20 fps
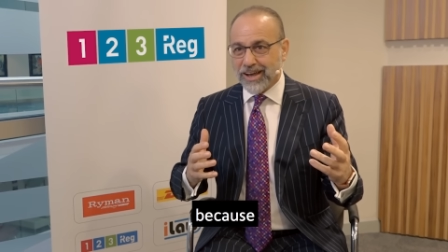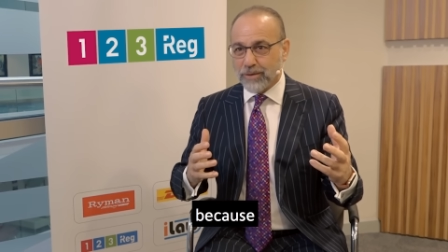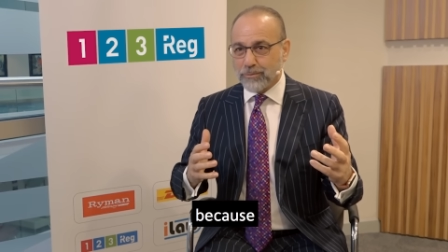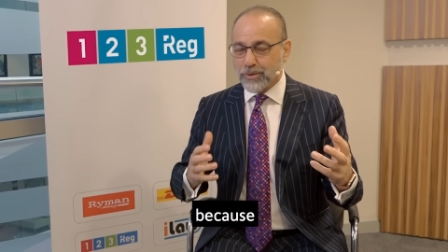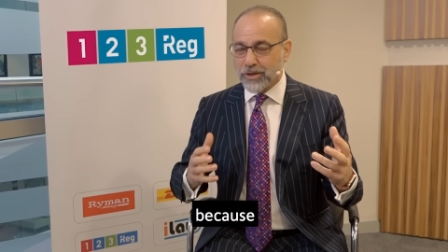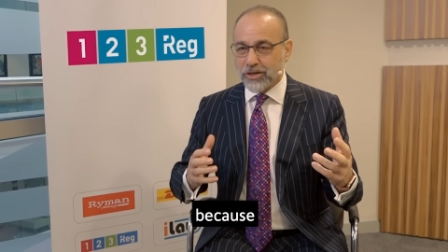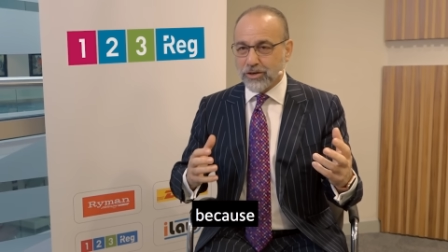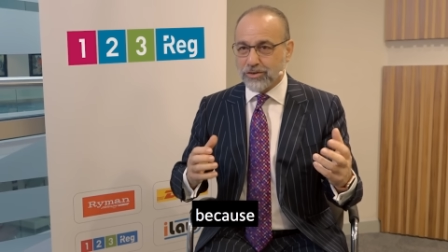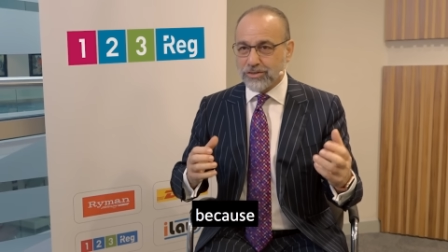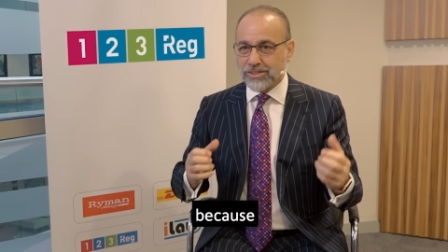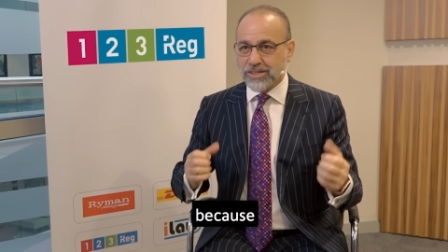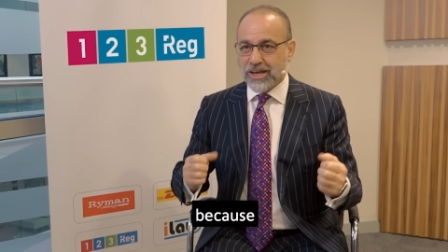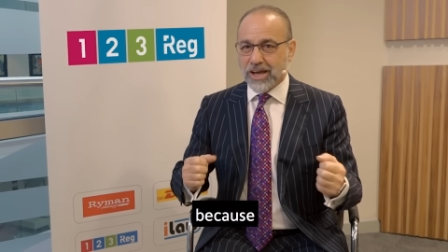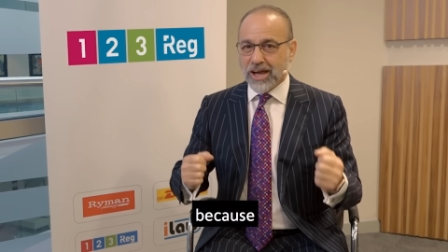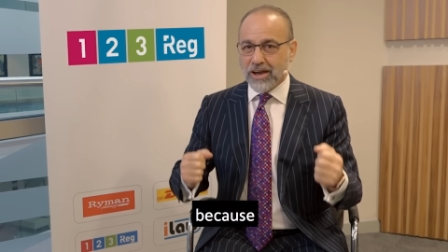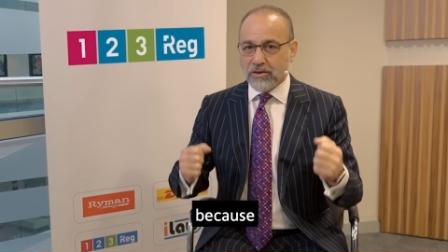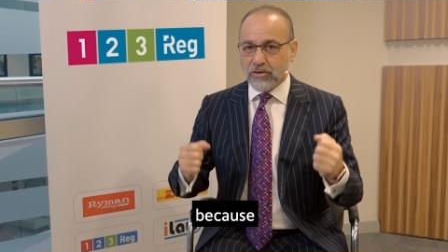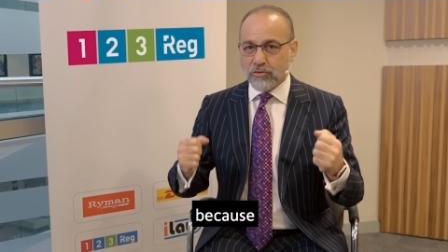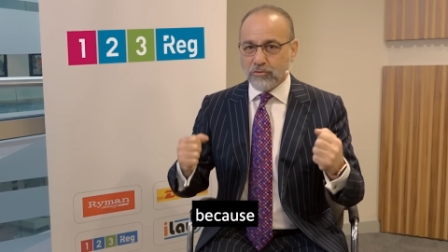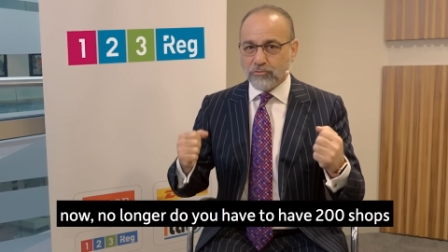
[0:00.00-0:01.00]
Because
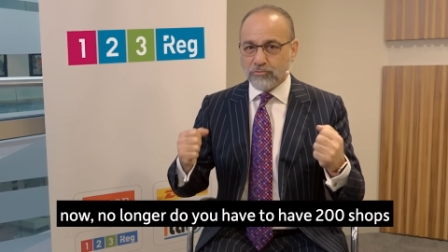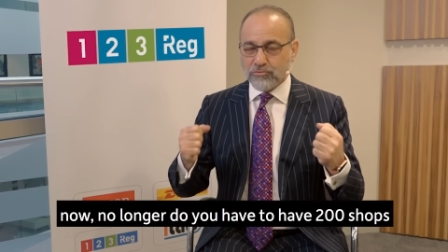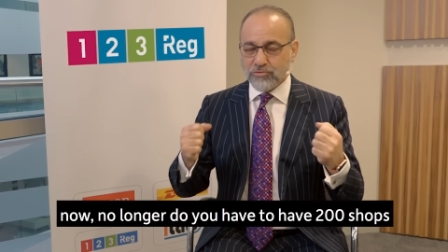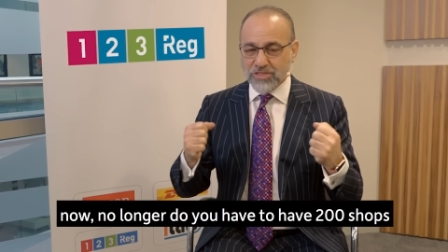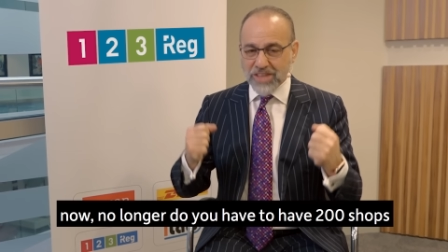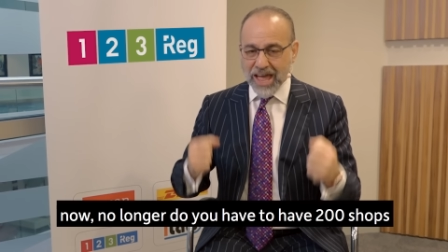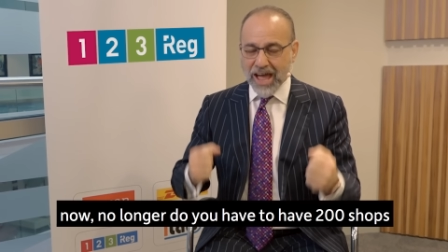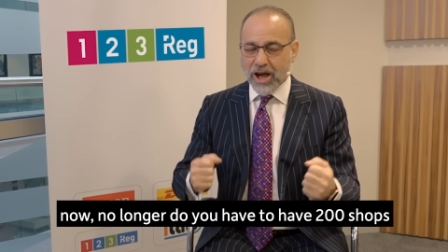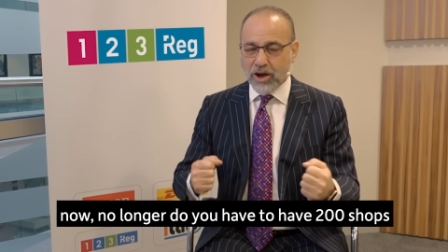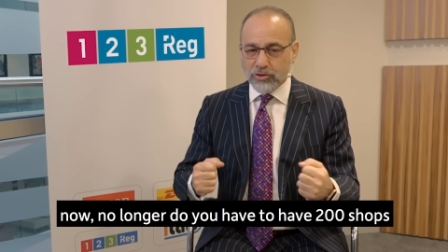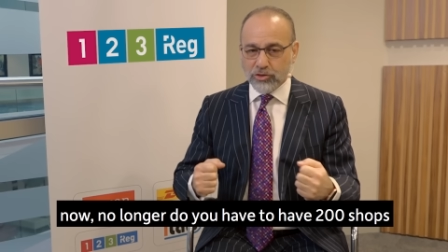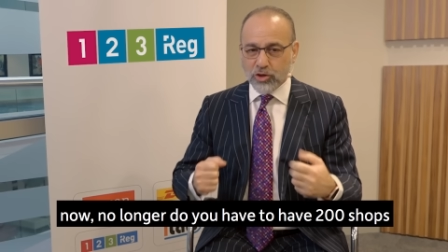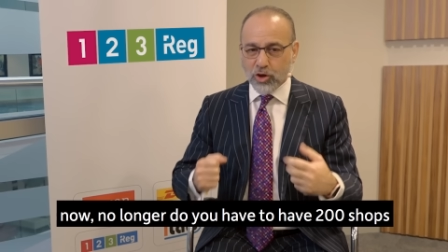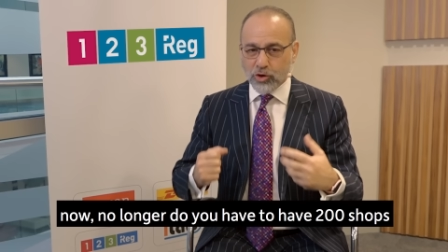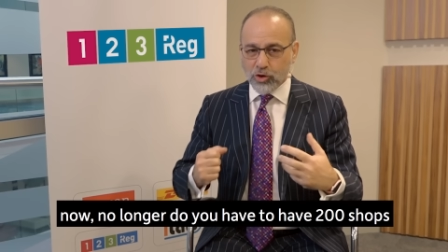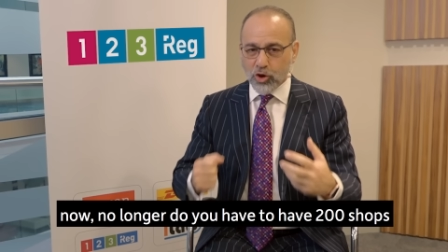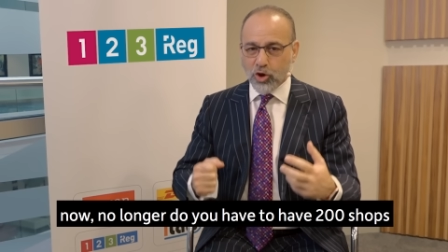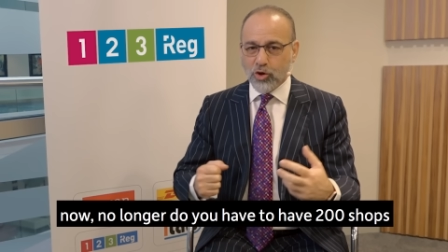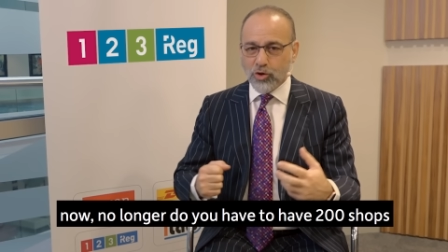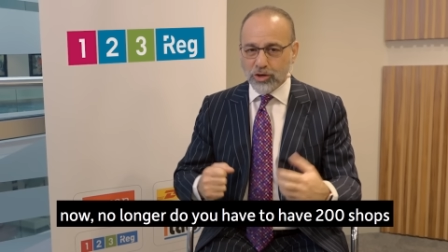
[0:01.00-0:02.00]
now, no
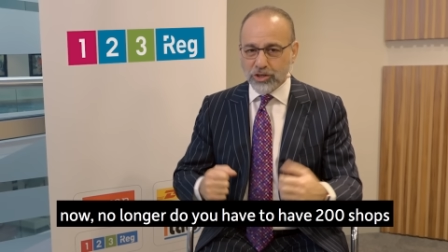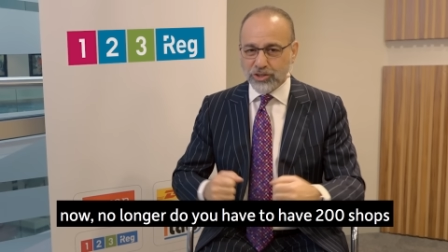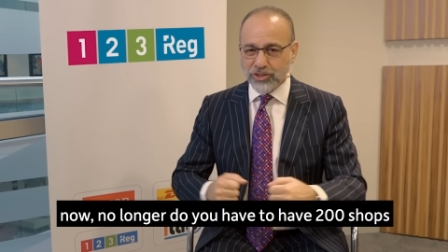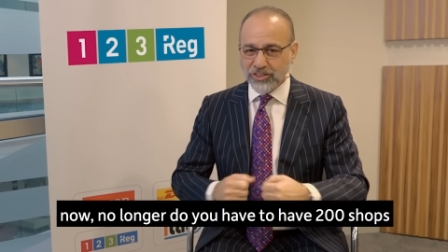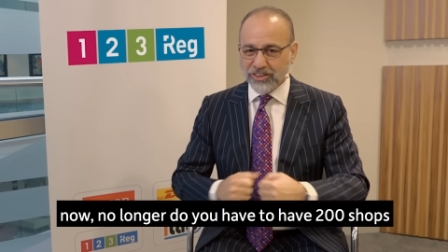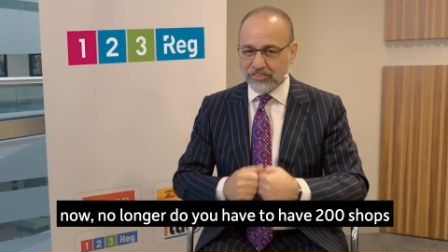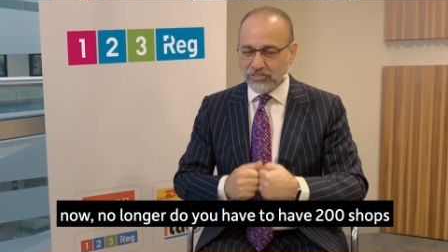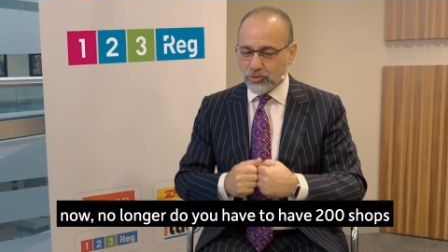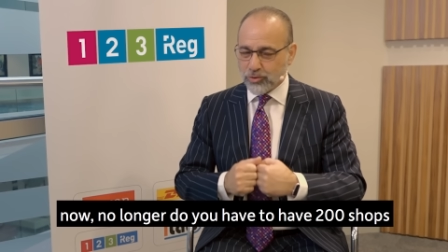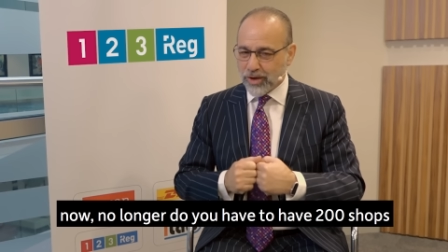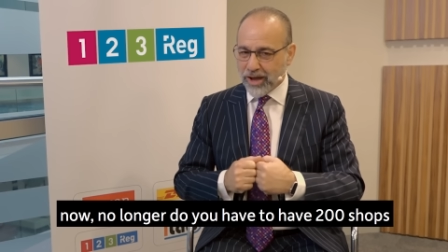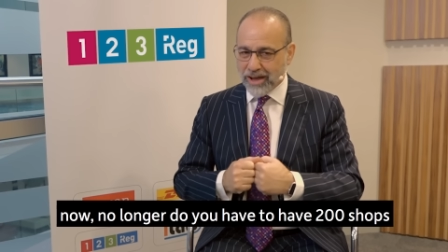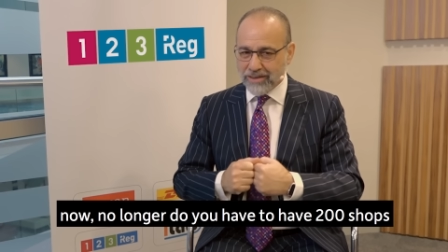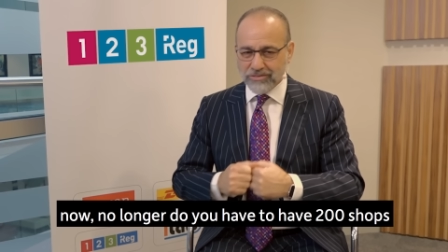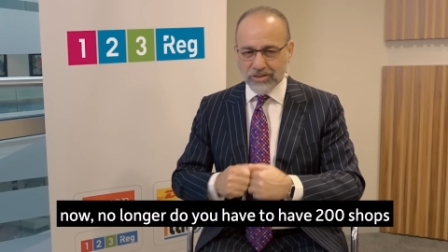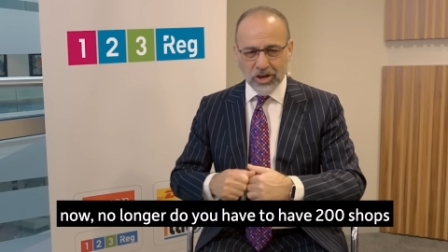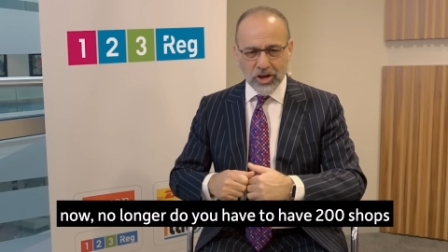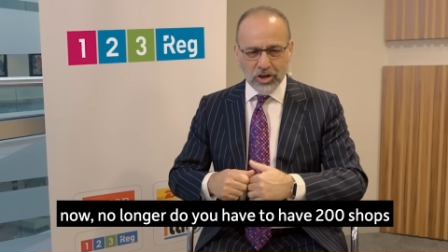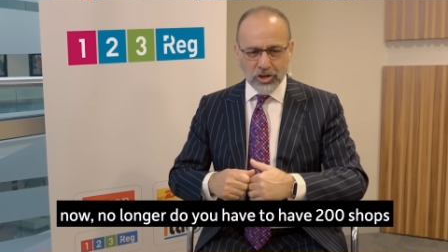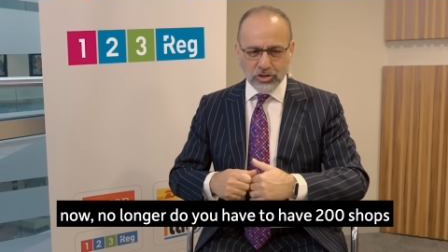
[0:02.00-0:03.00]
longer do you have to
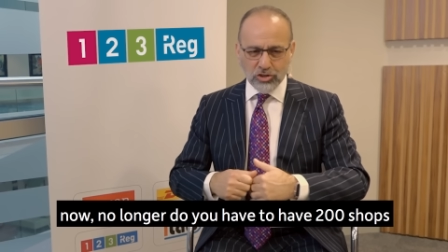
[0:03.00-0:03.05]
have